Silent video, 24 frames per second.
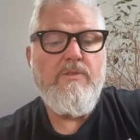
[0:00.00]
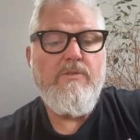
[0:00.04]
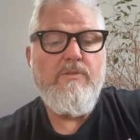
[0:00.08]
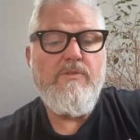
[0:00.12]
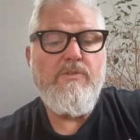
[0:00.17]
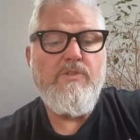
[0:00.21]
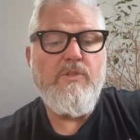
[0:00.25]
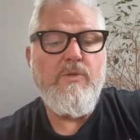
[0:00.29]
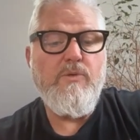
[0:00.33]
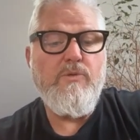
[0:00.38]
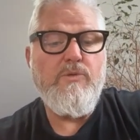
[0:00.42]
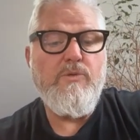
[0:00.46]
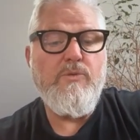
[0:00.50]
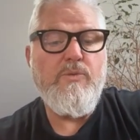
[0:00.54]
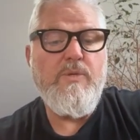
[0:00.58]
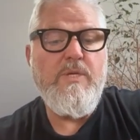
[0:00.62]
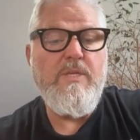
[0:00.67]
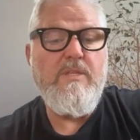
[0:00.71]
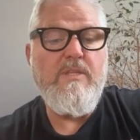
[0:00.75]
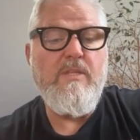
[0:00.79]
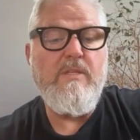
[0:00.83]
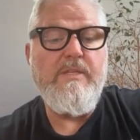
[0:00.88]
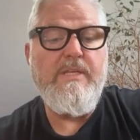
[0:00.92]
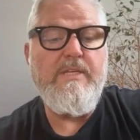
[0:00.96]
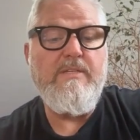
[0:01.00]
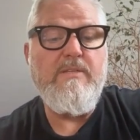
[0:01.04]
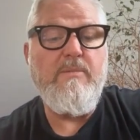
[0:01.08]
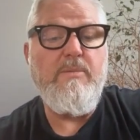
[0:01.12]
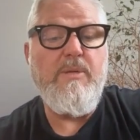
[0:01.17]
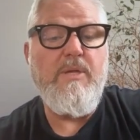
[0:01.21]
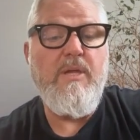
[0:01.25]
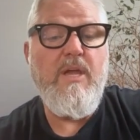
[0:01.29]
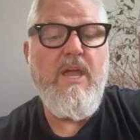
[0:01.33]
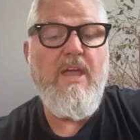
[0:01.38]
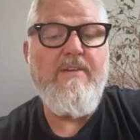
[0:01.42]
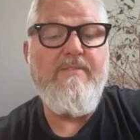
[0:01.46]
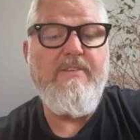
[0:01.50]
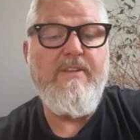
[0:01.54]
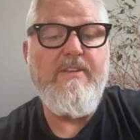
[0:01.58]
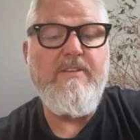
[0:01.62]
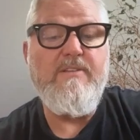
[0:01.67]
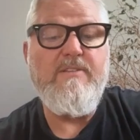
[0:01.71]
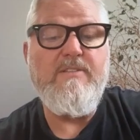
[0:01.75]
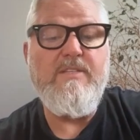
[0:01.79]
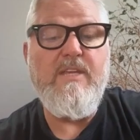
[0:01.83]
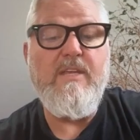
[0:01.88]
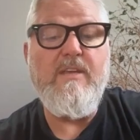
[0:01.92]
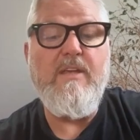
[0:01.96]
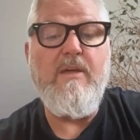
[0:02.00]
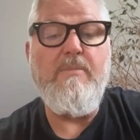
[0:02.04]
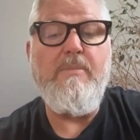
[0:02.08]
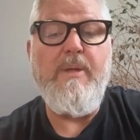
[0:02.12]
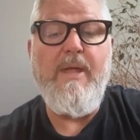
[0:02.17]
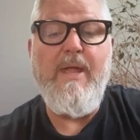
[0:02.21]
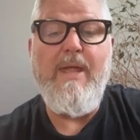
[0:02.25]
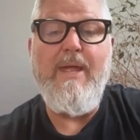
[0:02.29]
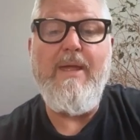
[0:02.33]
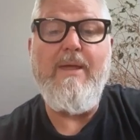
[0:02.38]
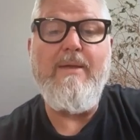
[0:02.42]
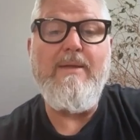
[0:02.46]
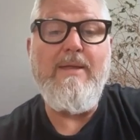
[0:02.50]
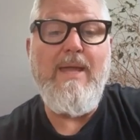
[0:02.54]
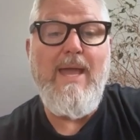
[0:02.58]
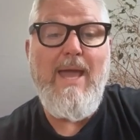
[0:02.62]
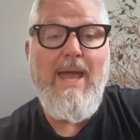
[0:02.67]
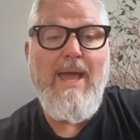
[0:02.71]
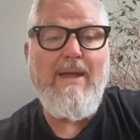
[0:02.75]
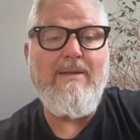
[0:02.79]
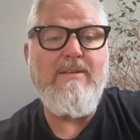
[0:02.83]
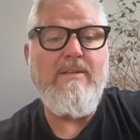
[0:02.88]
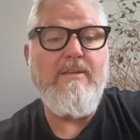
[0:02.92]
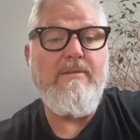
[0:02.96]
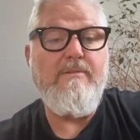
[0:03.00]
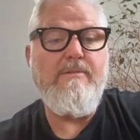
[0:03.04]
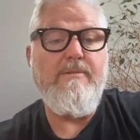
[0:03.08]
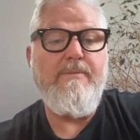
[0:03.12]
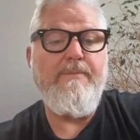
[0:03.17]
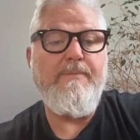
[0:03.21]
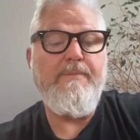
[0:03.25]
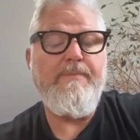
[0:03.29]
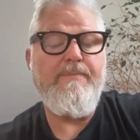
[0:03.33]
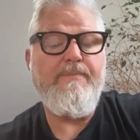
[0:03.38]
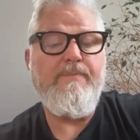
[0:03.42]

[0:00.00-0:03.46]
So 3, the link to Beehive is set up and active.